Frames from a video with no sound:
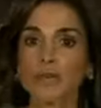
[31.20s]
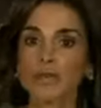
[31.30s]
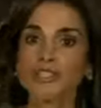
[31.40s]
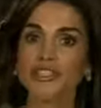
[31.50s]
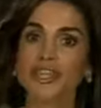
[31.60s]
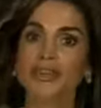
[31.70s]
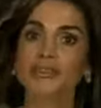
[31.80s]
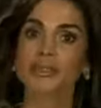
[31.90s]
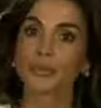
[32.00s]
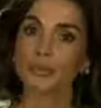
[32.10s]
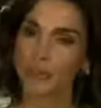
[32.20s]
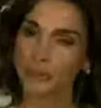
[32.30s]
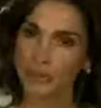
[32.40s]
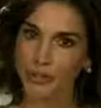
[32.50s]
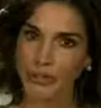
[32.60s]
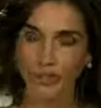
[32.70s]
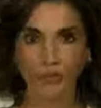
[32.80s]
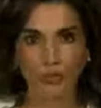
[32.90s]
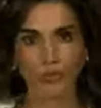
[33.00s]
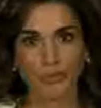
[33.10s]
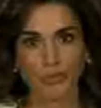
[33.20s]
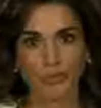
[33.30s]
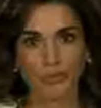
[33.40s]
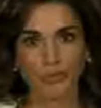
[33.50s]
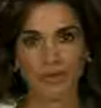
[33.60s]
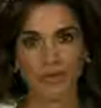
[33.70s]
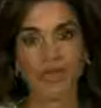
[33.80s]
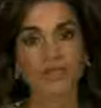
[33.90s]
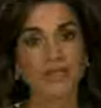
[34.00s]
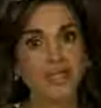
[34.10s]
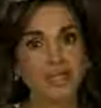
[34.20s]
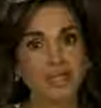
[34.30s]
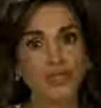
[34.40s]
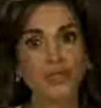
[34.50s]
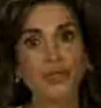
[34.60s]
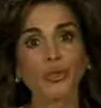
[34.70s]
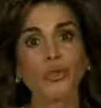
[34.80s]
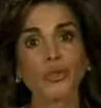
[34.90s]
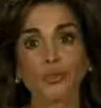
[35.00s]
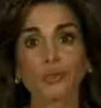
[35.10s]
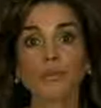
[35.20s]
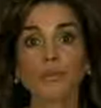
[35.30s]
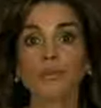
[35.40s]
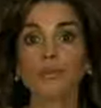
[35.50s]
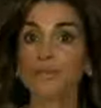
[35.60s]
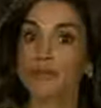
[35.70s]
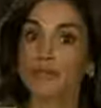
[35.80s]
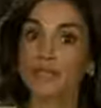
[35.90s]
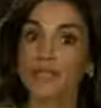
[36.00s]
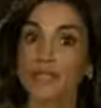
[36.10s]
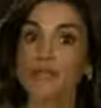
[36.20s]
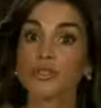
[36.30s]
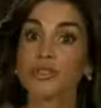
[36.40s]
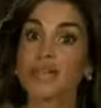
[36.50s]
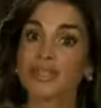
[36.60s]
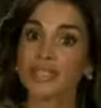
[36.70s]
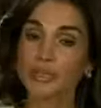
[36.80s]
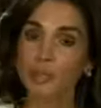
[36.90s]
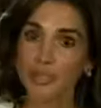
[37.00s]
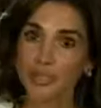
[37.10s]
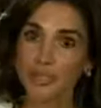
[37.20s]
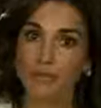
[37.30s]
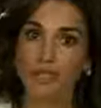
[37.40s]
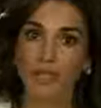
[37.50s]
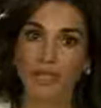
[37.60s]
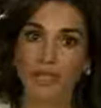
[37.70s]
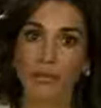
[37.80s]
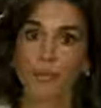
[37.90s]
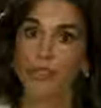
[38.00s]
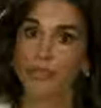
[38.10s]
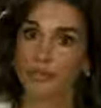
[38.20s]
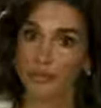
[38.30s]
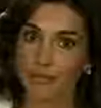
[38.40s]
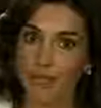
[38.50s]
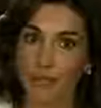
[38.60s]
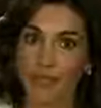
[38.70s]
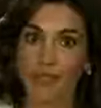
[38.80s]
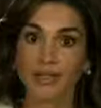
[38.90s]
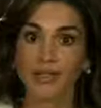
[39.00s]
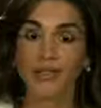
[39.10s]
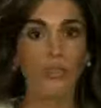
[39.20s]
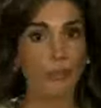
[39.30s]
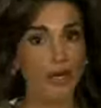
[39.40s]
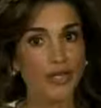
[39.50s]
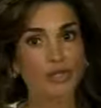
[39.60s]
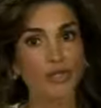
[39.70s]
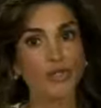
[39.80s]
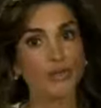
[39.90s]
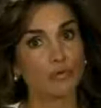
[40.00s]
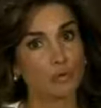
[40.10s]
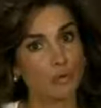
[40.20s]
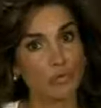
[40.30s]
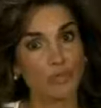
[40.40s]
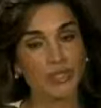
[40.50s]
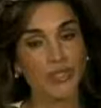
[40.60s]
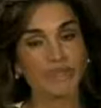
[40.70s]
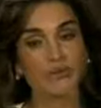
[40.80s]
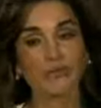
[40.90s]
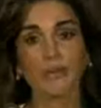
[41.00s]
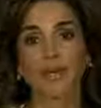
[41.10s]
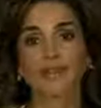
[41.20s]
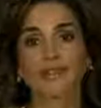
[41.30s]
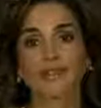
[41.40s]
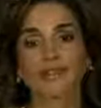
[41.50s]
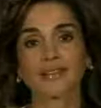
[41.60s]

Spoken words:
Women share in the real world too. Studies show that a woman will reinvest up to 90% of her income into her family compared to just 40% for men.